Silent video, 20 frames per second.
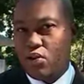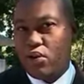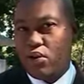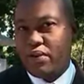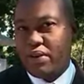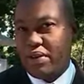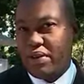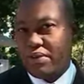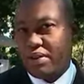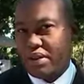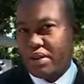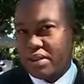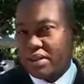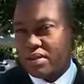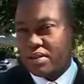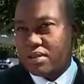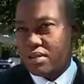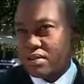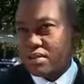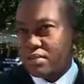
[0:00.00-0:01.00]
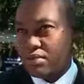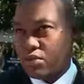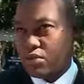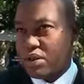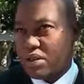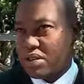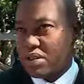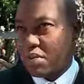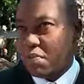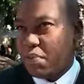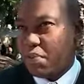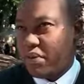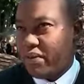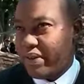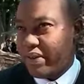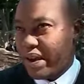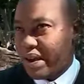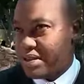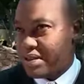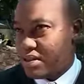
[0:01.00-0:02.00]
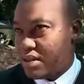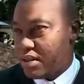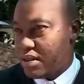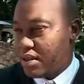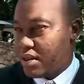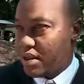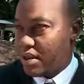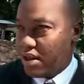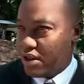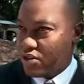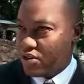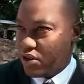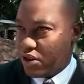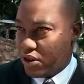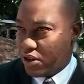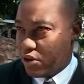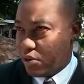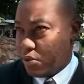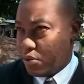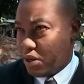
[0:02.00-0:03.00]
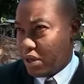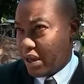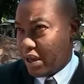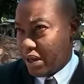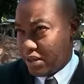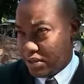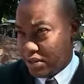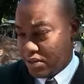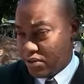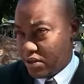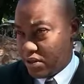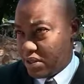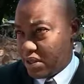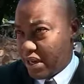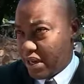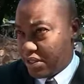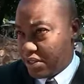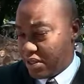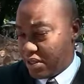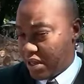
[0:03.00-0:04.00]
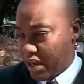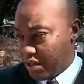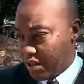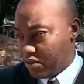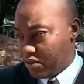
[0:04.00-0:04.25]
of evidence was improvised in the Electronic Communications Transactions Act